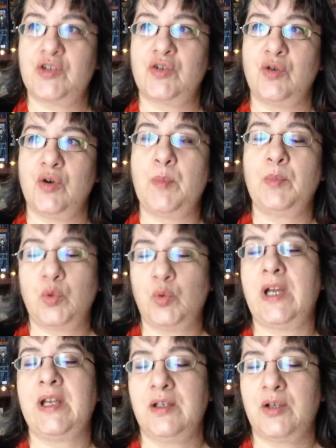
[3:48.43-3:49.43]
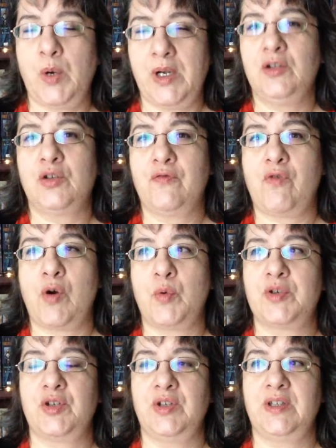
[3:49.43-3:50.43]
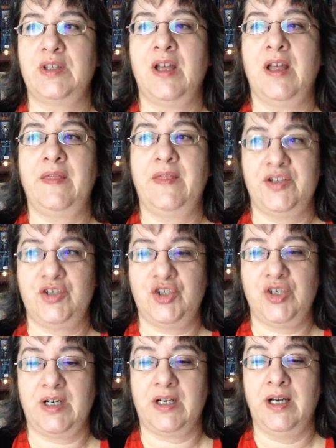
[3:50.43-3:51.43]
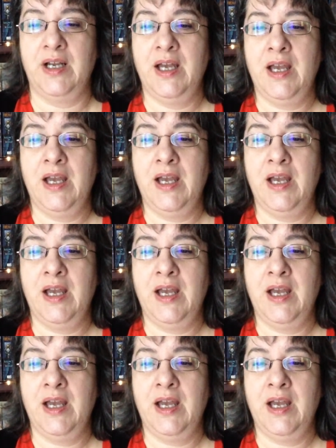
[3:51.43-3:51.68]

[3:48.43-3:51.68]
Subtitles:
So I'm quite looking forward to it this year.